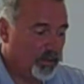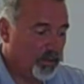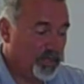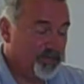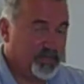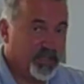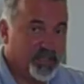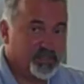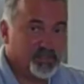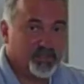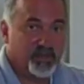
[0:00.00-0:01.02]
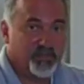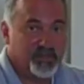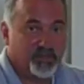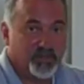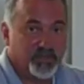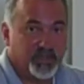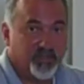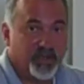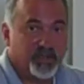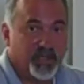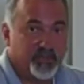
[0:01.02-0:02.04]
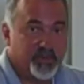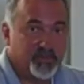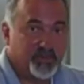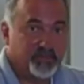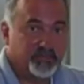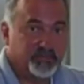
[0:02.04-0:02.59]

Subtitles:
And if he does, he's going to be severely brain damaged."